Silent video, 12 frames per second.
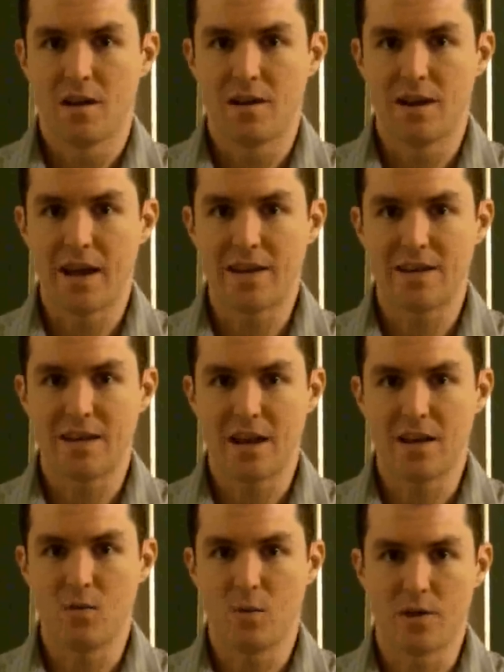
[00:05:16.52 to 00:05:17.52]

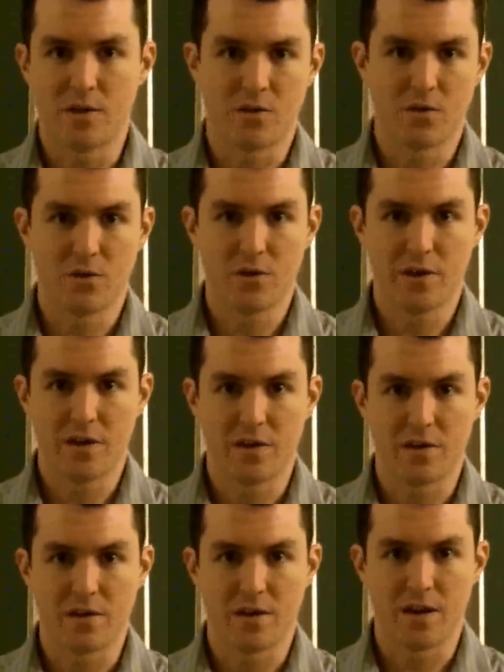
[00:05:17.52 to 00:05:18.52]
1981 and
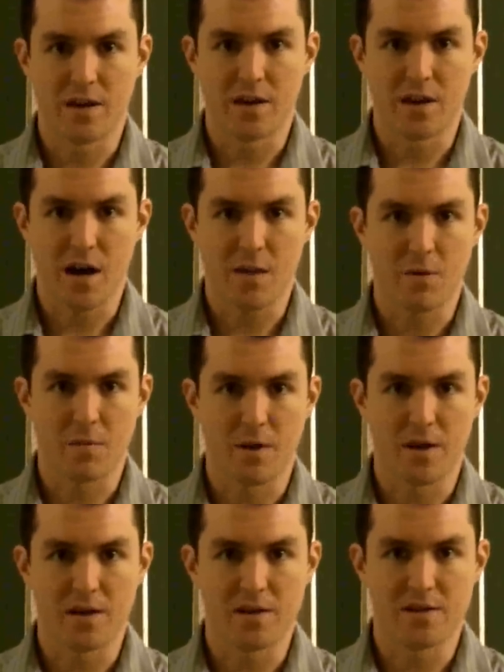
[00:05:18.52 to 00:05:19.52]
earlier copper
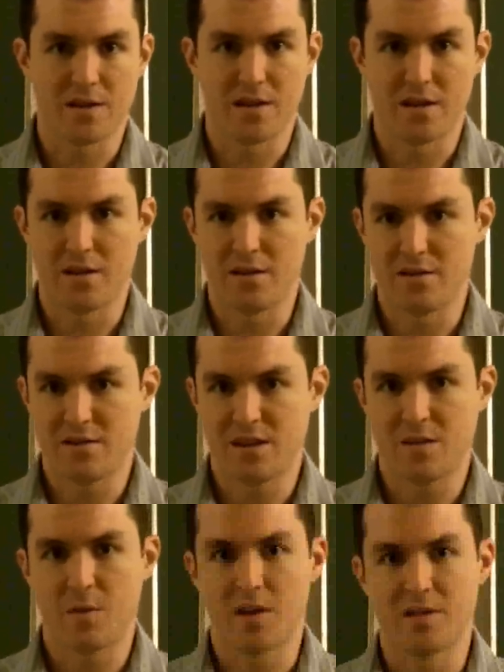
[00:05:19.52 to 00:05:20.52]
pennies, and then the
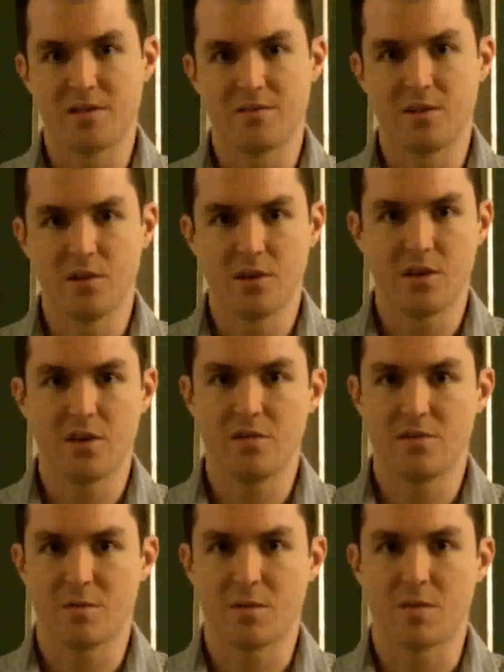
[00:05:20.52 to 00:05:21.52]
zinc pennies. If you look, you
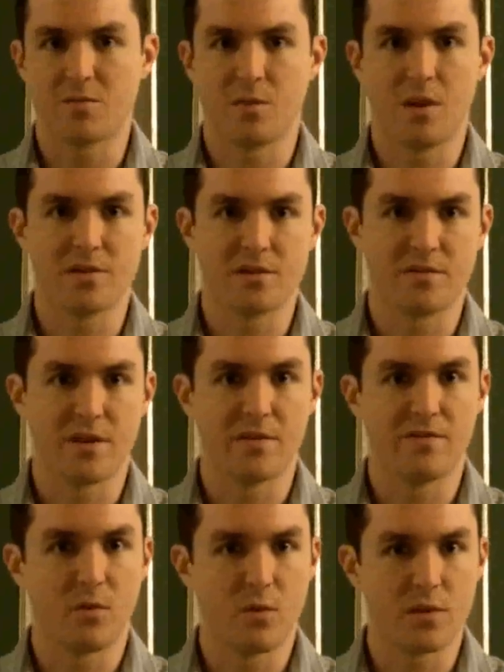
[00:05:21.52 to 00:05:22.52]
sometimes will also find
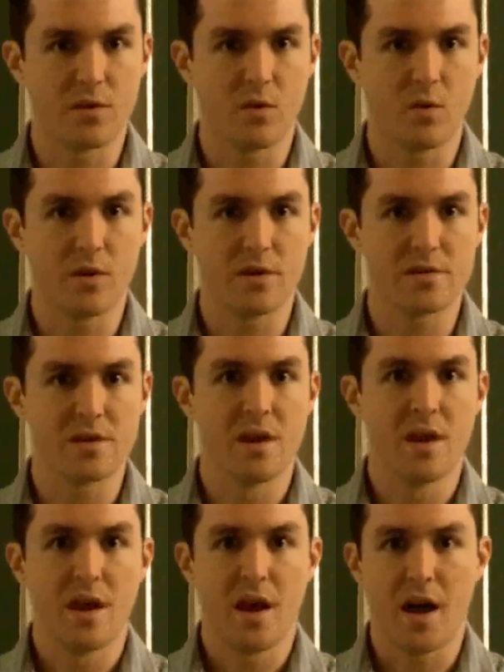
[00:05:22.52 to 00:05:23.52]
foreign coins.
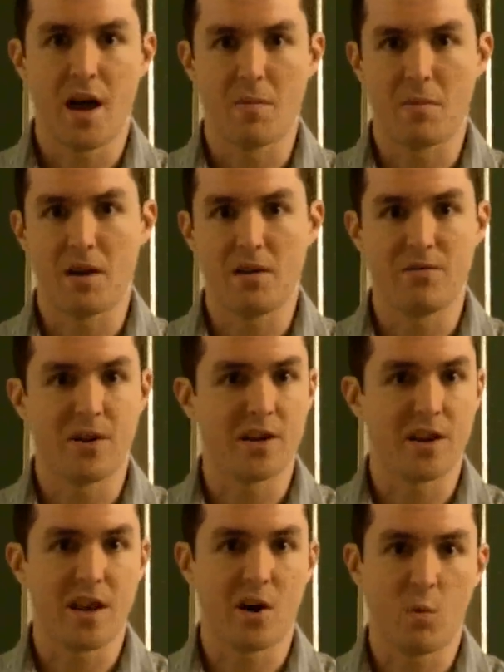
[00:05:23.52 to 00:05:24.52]
You find
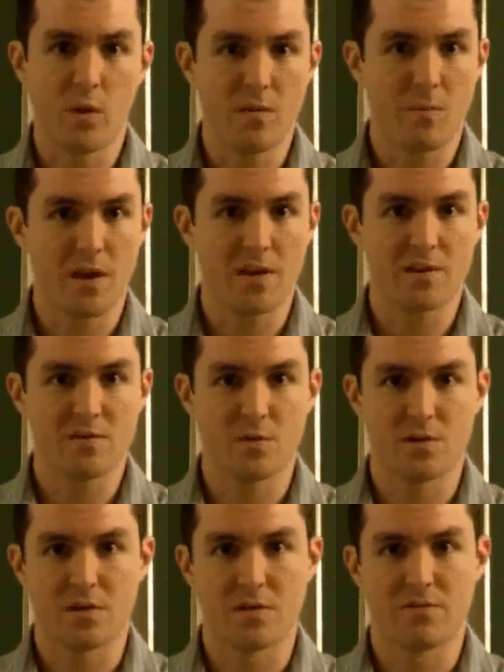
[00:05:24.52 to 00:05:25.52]
a lot of wheat pennies,
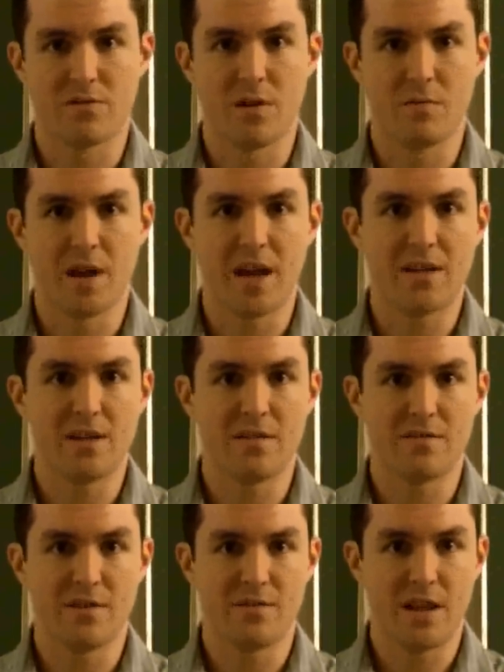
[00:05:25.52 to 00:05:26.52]
which are from
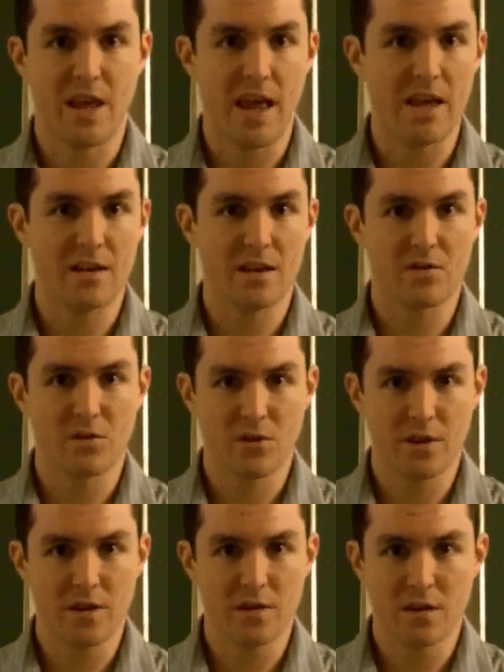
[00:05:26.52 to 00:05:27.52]
1958 and
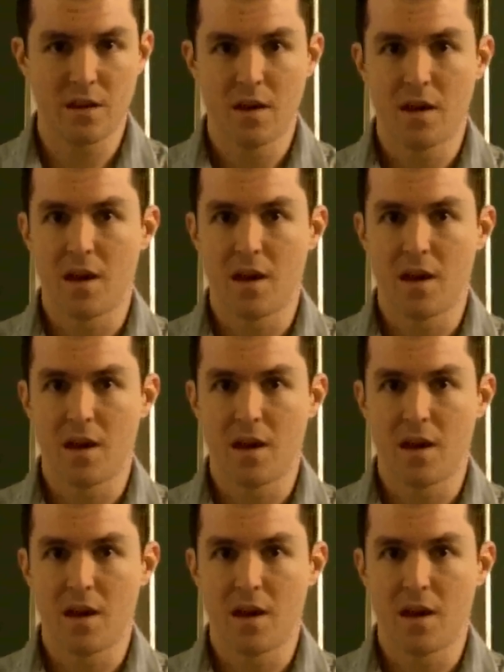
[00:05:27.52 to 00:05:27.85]
earlier.